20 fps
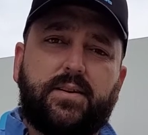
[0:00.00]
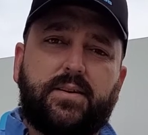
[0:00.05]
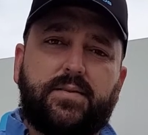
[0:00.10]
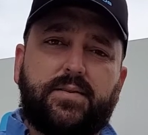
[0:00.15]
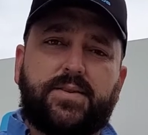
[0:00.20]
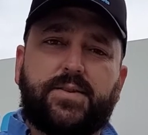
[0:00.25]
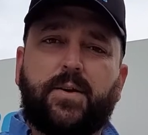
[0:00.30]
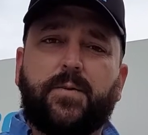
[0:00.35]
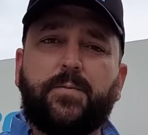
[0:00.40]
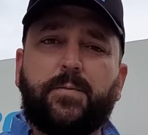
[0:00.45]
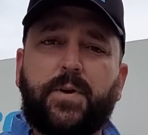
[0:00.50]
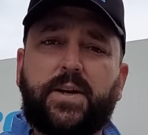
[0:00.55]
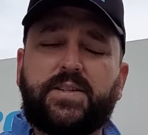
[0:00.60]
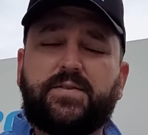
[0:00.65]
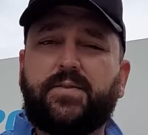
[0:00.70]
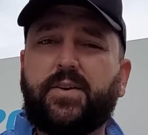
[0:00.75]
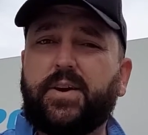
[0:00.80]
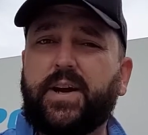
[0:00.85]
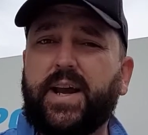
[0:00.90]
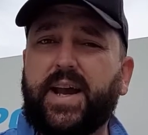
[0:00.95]
software is
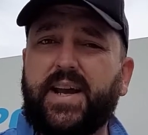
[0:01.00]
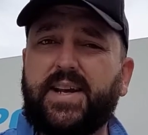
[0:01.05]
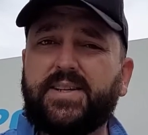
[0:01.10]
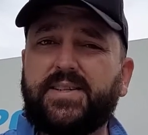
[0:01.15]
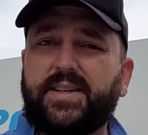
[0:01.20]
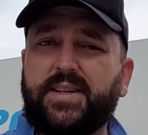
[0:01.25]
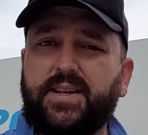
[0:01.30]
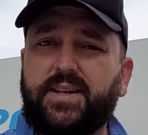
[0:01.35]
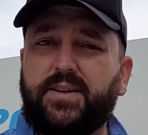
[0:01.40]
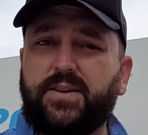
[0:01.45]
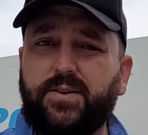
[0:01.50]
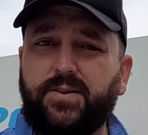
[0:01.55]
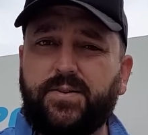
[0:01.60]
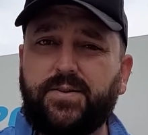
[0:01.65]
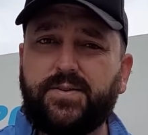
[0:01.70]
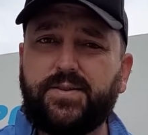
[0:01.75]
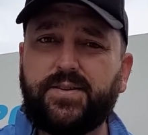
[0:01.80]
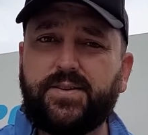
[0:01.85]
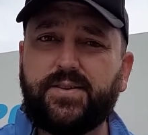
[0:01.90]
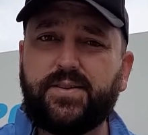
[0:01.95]
very easy to
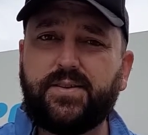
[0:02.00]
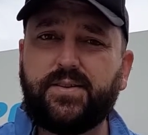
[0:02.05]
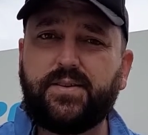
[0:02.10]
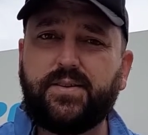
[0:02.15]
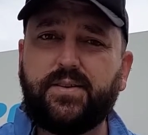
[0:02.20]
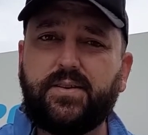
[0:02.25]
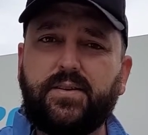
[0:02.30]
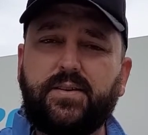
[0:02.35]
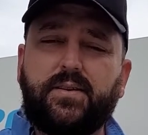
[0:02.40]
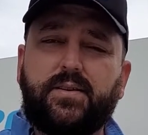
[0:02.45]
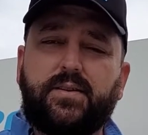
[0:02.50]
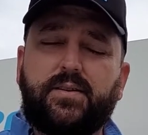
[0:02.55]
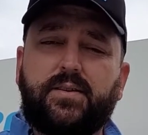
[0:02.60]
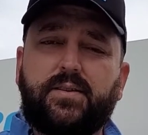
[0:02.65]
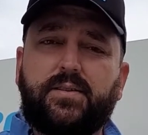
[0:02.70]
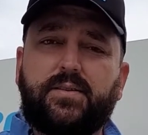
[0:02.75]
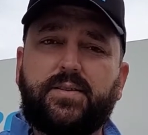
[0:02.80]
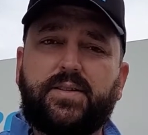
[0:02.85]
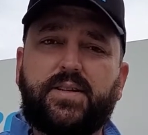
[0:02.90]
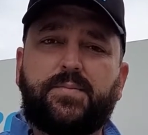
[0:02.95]
use,
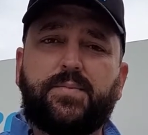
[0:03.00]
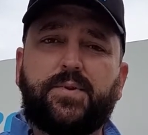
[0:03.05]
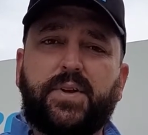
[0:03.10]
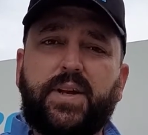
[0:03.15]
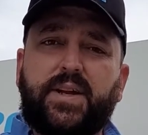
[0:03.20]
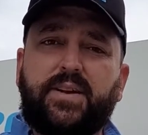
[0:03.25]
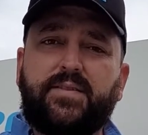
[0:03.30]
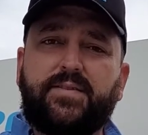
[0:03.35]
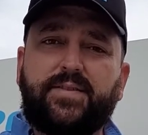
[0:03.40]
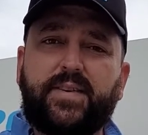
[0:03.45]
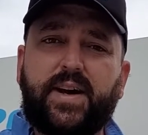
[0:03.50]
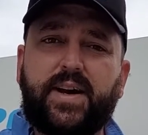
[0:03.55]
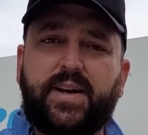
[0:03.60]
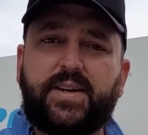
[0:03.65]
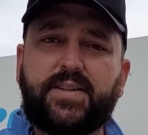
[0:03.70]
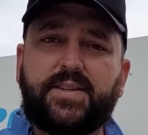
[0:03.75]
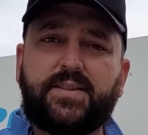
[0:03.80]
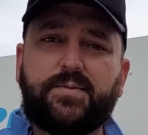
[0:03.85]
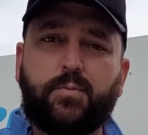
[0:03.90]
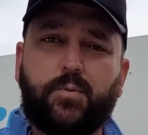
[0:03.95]
simple
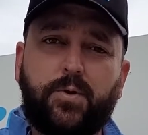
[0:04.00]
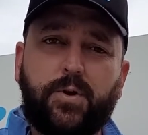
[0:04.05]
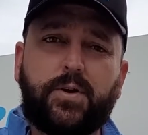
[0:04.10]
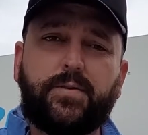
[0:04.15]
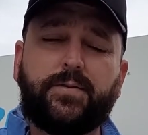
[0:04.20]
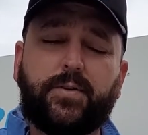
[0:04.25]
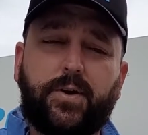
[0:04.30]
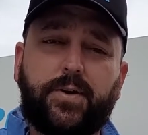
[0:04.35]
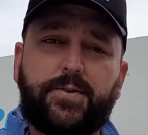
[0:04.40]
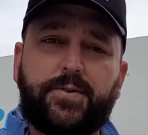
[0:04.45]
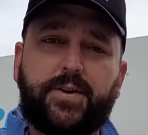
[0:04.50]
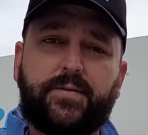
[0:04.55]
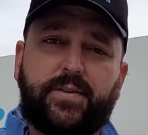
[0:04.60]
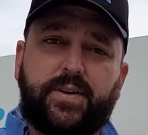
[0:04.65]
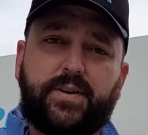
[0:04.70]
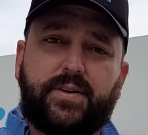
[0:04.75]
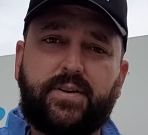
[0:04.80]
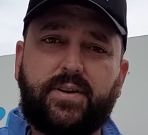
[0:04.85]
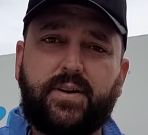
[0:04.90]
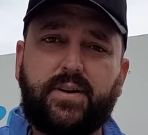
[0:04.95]
interface, workflow
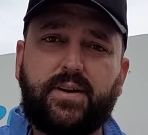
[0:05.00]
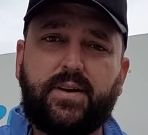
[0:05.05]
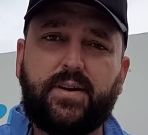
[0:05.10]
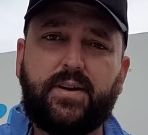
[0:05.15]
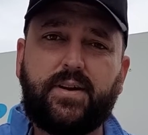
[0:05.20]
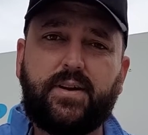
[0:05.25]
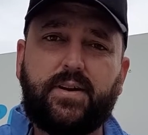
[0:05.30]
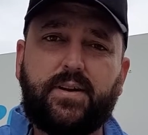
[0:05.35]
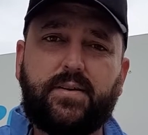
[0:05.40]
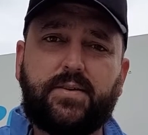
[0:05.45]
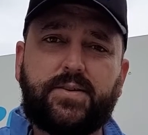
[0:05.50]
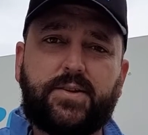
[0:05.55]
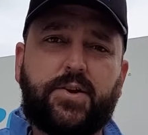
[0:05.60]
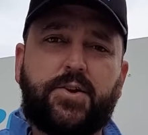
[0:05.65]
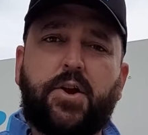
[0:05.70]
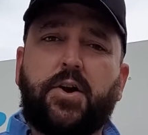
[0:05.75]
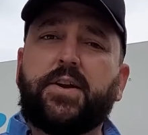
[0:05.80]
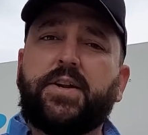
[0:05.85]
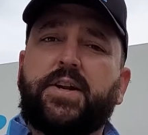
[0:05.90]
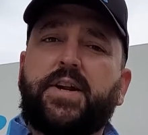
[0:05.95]
driven. So you're
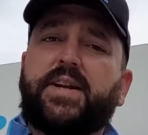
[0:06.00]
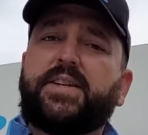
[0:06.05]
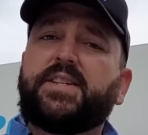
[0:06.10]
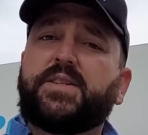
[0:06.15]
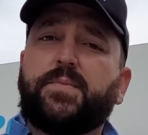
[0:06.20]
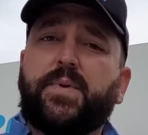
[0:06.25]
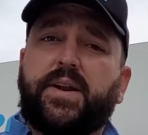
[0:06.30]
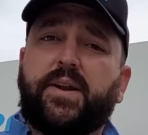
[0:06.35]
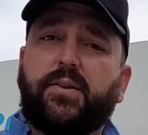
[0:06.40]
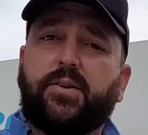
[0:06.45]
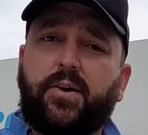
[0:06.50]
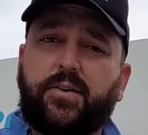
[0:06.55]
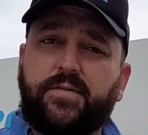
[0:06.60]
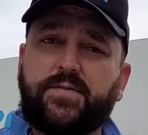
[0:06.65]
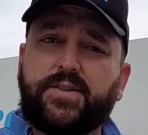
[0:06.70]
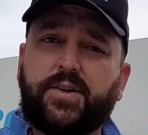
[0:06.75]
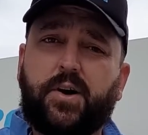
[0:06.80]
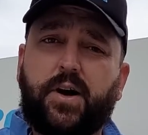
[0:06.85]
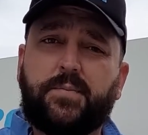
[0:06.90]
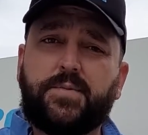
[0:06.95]
not going to need to spend a lot of
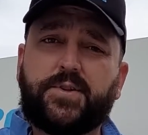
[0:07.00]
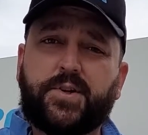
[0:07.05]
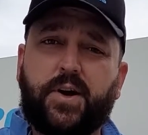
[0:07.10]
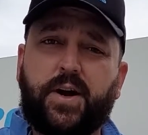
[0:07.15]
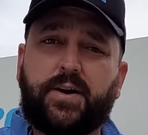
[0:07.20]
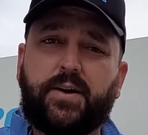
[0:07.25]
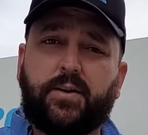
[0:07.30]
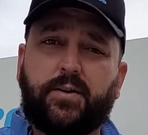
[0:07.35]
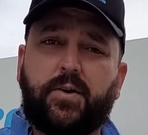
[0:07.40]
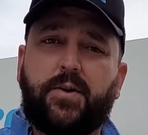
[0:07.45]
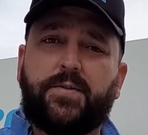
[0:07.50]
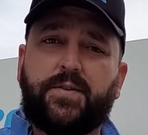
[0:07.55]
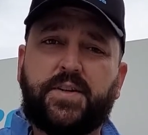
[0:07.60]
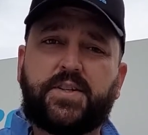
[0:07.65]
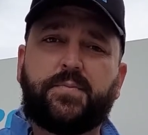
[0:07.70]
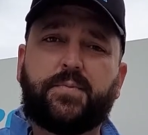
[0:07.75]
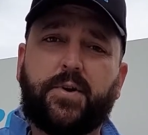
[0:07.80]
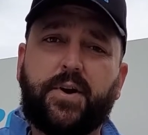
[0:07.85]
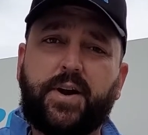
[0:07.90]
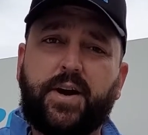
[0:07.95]
time trying to learn this
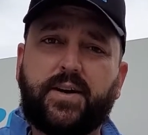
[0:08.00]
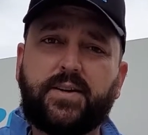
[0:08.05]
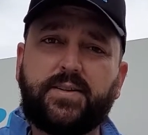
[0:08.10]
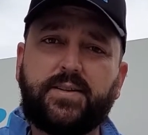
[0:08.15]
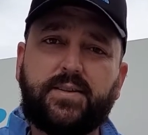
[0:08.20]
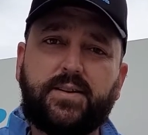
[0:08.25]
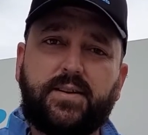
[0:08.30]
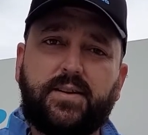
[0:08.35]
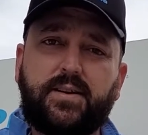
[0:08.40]
product.